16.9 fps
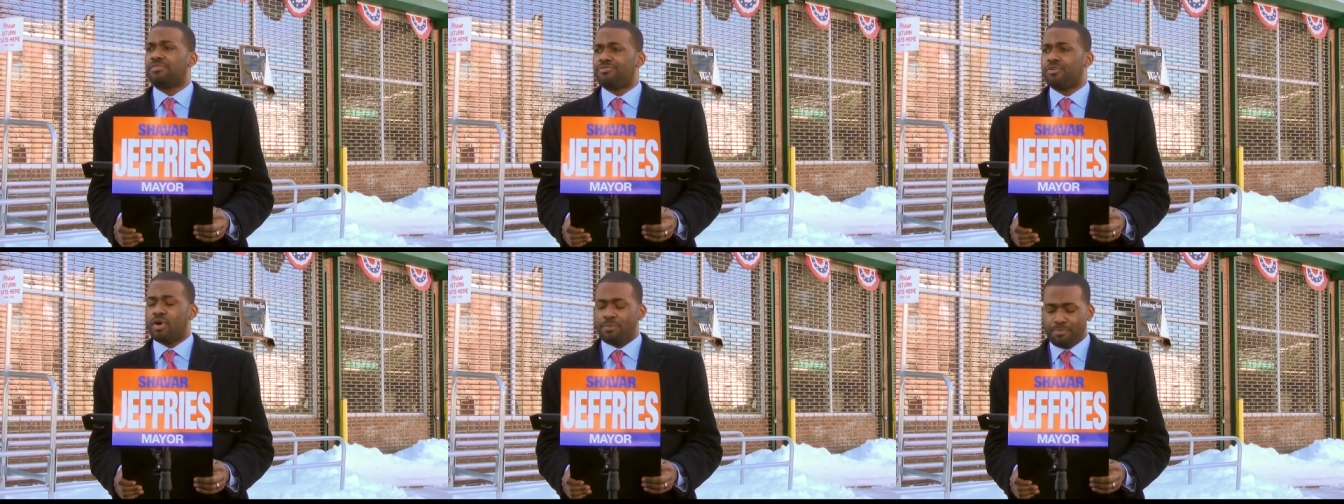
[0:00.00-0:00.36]

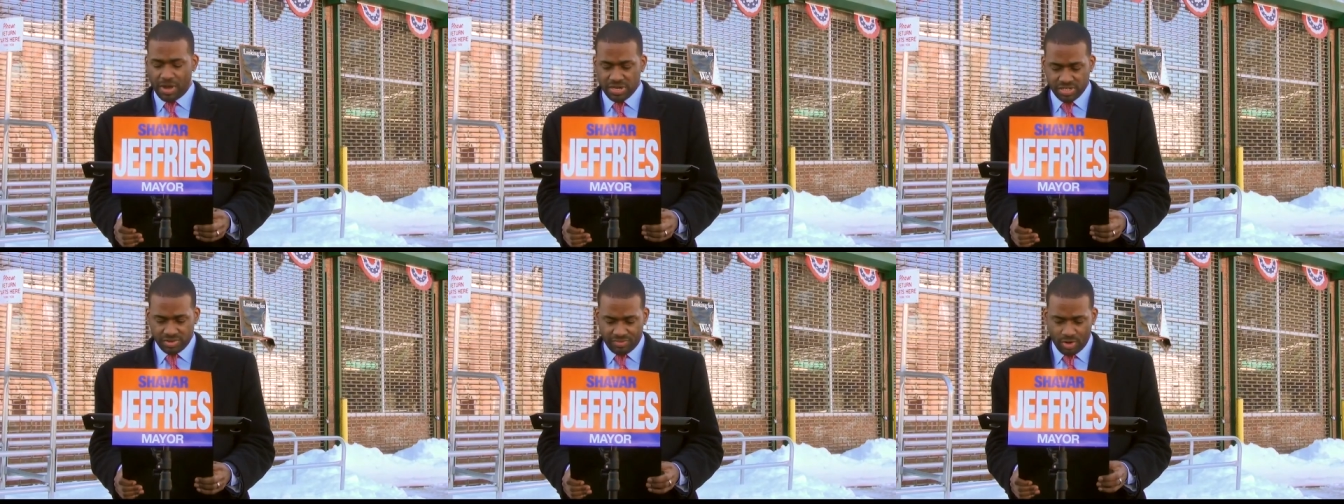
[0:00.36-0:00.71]
or four
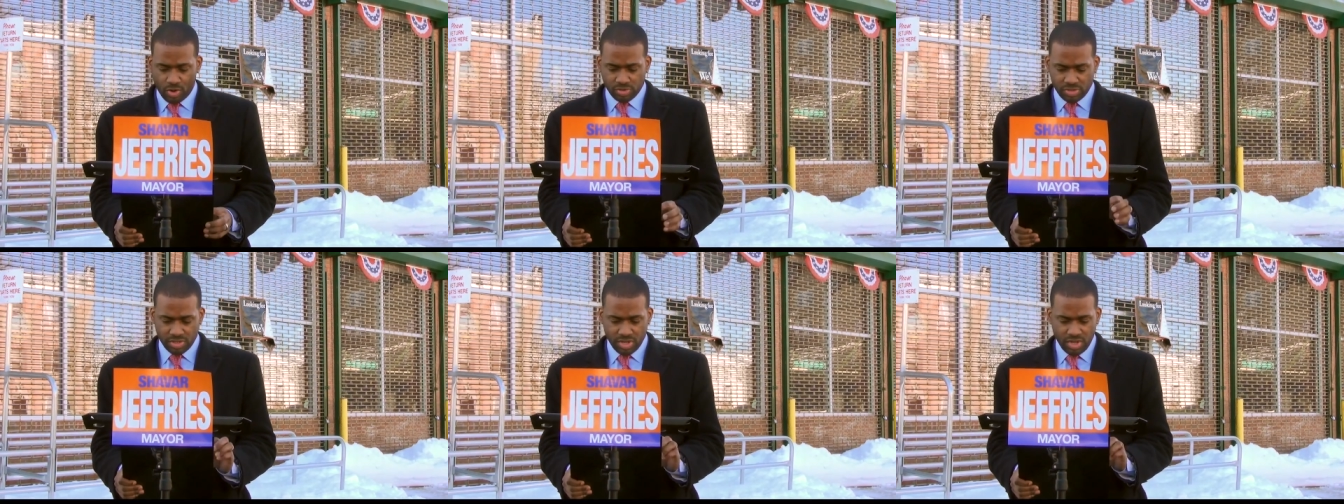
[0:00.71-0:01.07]
budget
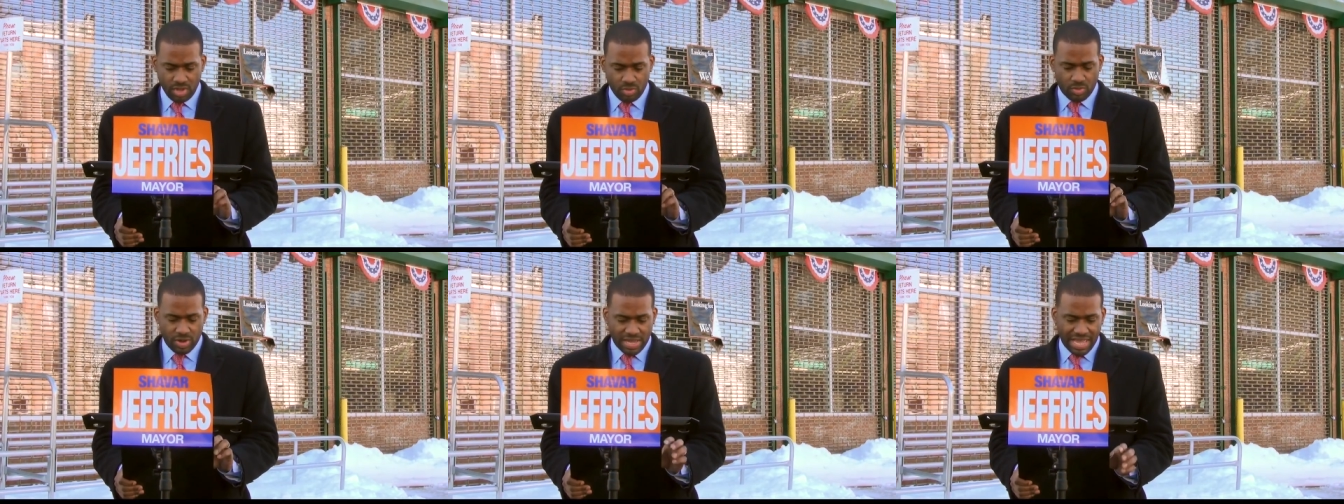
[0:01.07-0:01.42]
votes
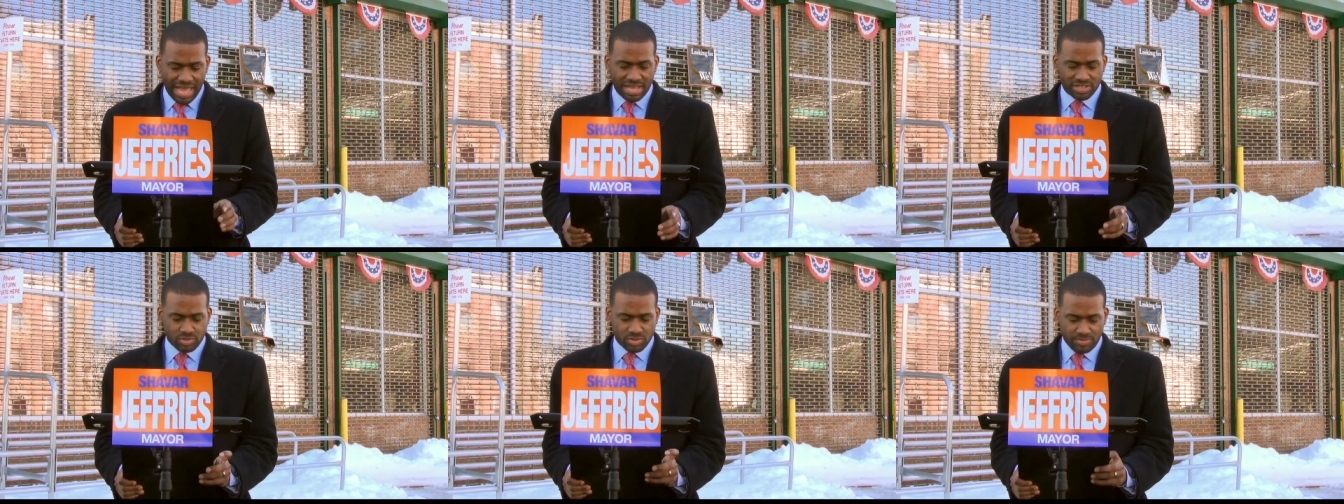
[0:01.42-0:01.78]
when the
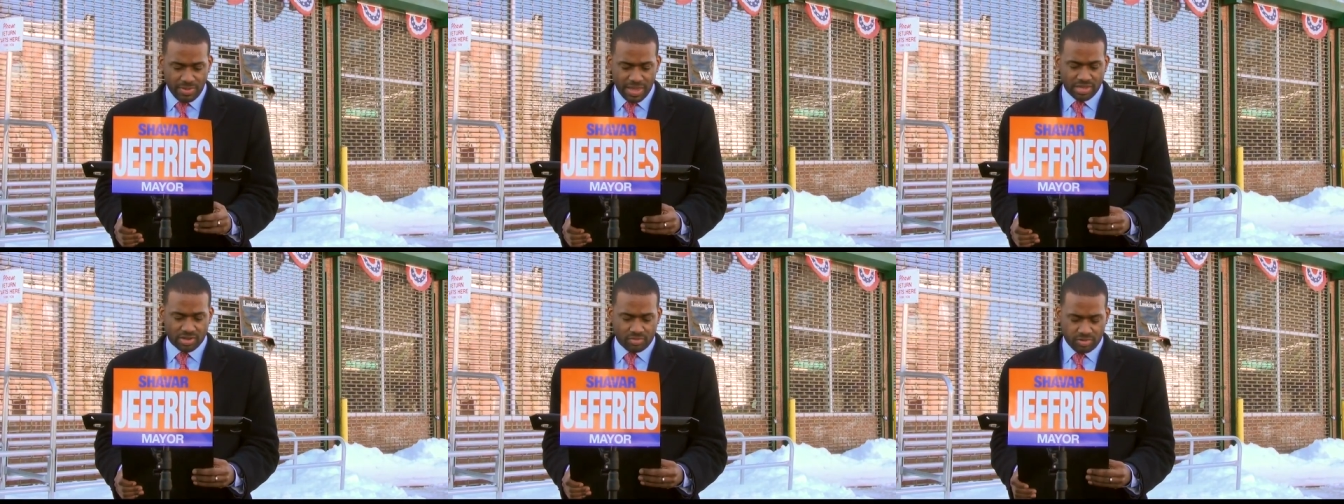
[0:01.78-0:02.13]
council was
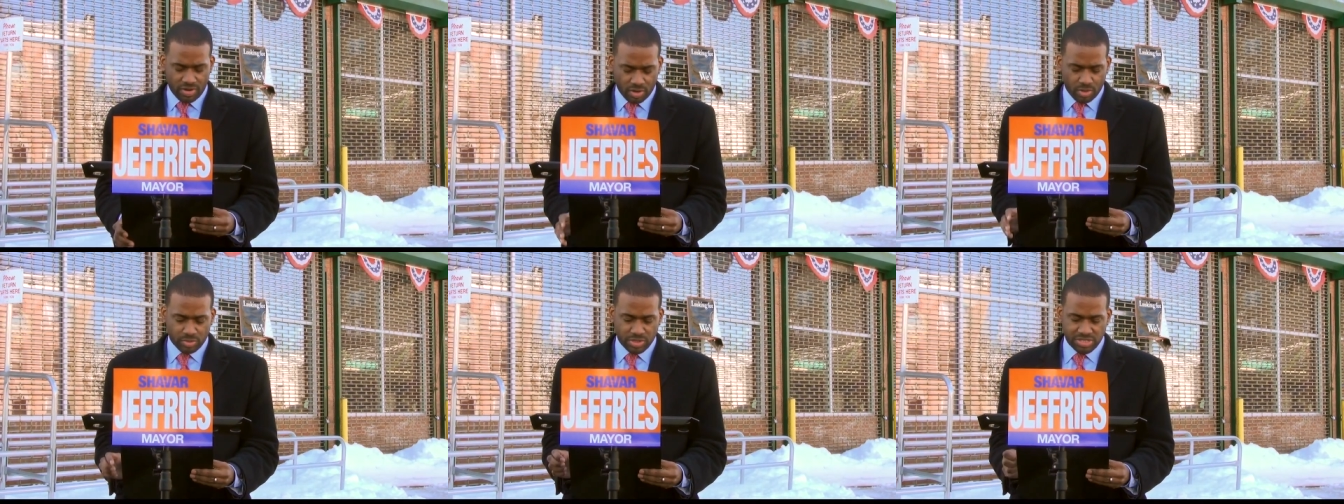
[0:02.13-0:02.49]
making
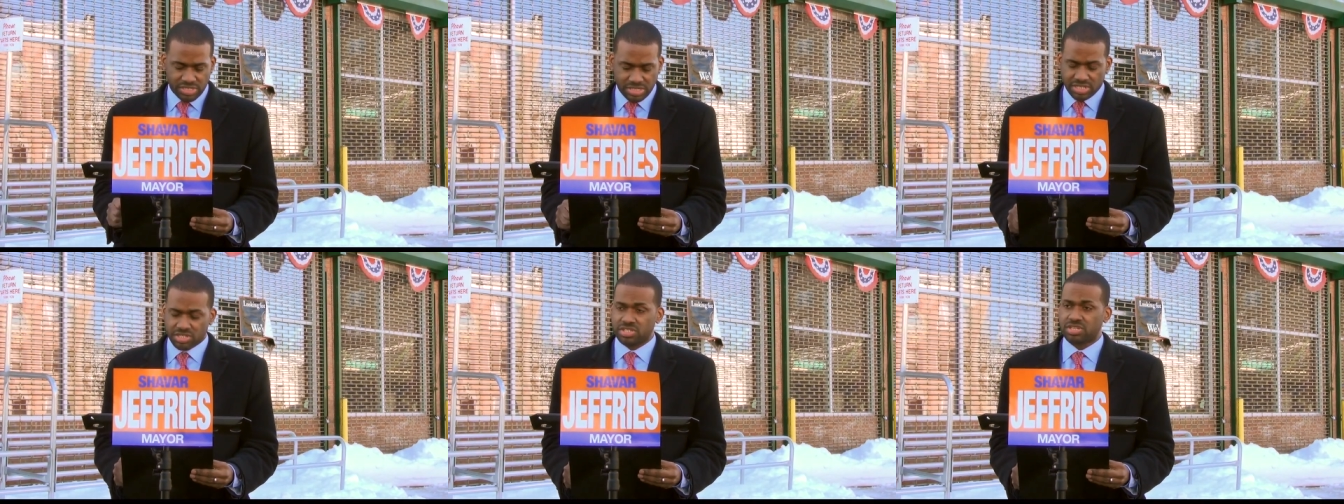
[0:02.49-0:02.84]
critical
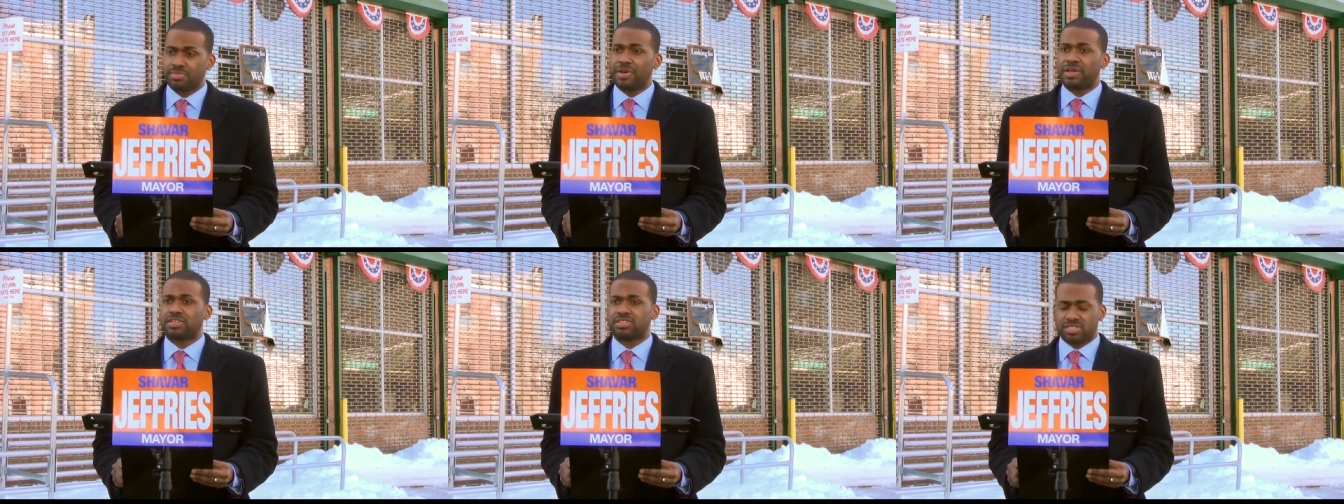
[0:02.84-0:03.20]
decisions
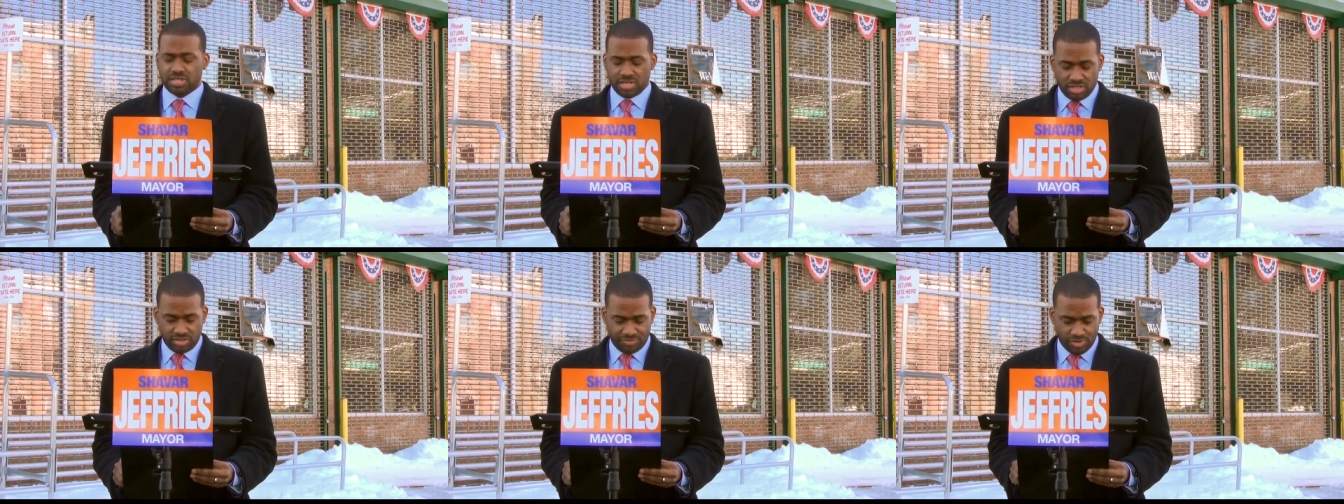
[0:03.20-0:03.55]
about the
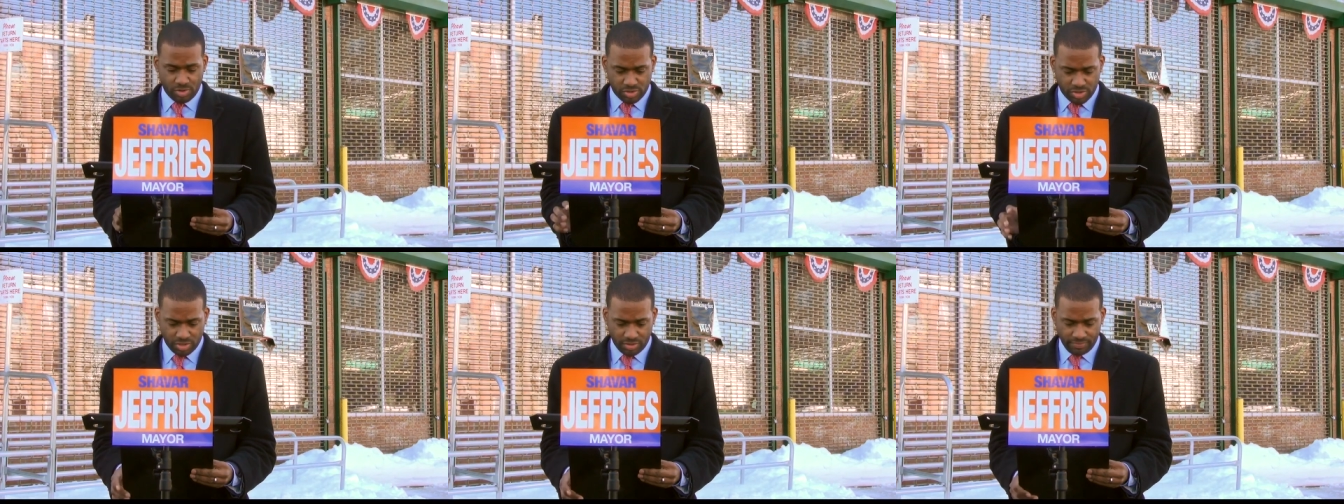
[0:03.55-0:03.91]
city's
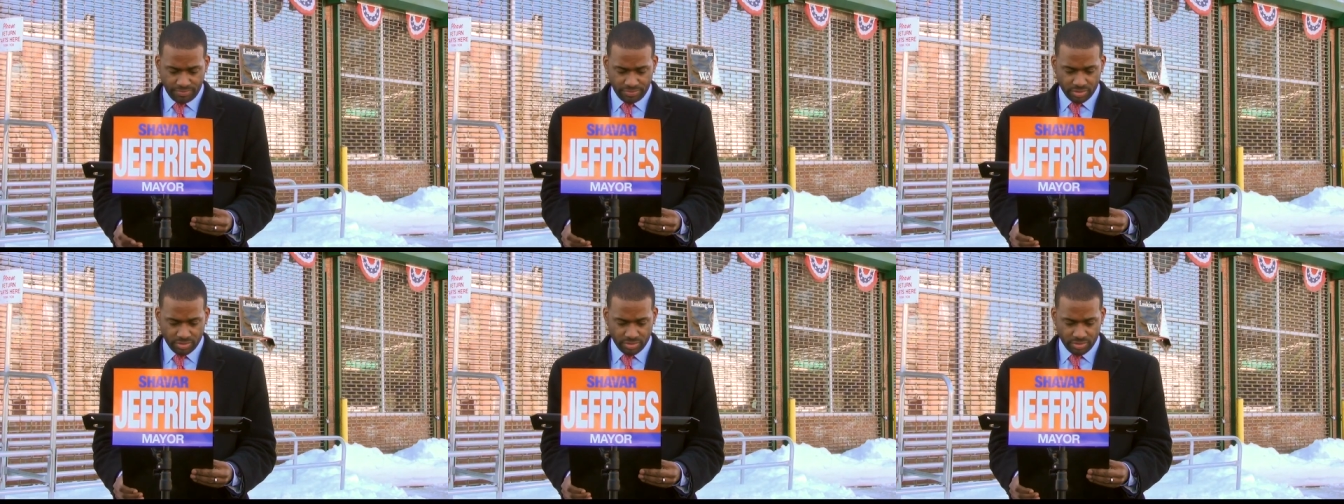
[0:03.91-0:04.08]
future.